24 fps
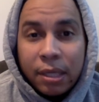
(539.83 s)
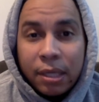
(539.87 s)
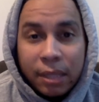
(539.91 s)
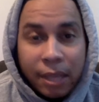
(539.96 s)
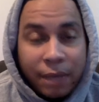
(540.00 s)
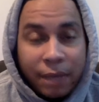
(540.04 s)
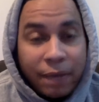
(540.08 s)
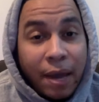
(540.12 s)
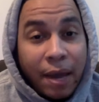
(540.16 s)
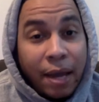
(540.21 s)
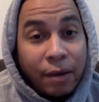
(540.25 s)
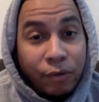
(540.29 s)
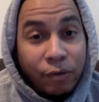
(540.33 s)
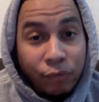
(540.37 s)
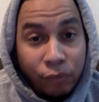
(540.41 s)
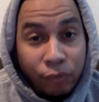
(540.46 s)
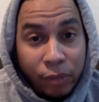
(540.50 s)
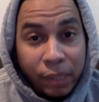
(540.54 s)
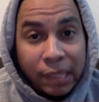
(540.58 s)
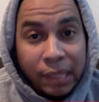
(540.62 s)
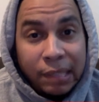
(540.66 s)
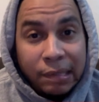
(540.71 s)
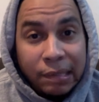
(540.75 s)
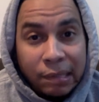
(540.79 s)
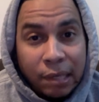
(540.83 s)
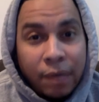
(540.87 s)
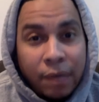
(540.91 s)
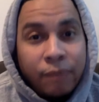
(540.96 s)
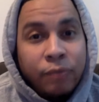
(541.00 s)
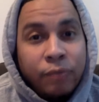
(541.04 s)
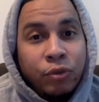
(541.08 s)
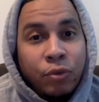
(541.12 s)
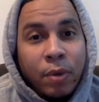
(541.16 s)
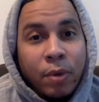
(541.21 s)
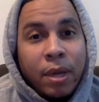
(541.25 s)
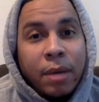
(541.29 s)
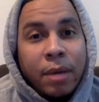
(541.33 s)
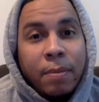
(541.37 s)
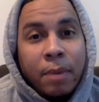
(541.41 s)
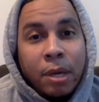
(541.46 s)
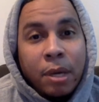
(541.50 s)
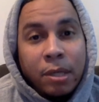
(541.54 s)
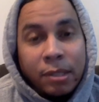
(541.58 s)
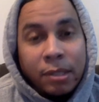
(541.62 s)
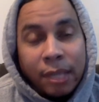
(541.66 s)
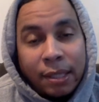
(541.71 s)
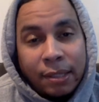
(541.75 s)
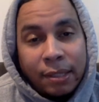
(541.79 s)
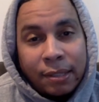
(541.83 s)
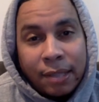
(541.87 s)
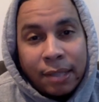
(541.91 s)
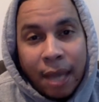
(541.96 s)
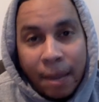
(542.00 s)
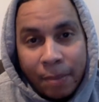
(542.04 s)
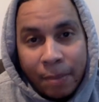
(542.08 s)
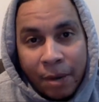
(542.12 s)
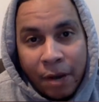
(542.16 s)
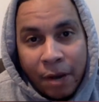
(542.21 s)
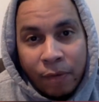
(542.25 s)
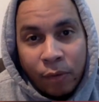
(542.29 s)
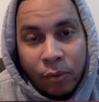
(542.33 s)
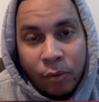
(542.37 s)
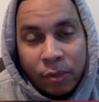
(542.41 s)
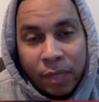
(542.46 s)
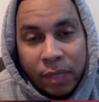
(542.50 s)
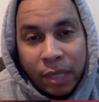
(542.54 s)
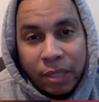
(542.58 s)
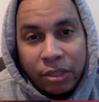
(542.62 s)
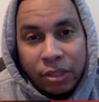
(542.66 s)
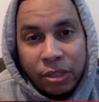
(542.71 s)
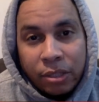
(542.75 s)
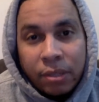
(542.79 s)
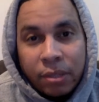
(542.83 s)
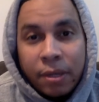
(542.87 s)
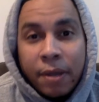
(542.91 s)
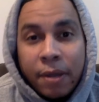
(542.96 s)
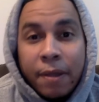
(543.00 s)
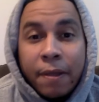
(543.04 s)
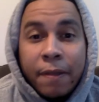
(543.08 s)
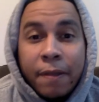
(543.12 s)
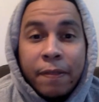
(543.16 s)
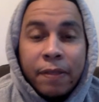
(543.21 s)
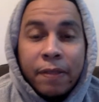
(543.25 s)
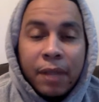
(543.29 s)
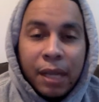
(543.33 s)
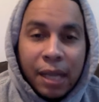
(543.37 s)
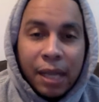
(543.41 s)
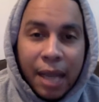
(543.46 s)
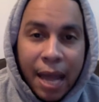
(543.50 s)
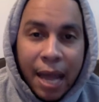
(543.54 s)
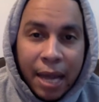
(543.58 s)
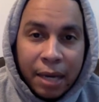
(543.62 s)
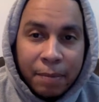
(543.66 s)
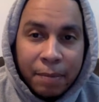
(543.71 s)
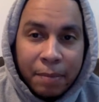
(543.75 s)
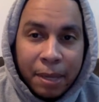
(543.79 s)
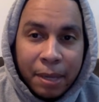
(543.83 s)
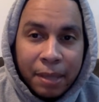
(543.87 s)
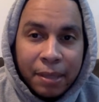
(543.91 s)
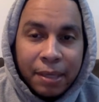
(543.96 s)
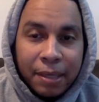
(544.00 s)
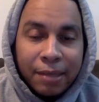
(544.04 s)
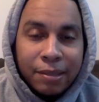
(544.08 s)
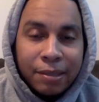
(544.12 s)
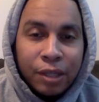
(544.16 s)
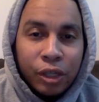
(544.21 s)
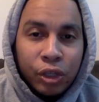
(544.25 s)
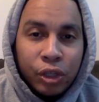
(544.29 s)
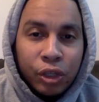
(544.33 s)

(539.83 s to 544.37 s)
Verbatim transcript: they've got a really tough two headed monster at the top of that rotation. The lineup, I think, is a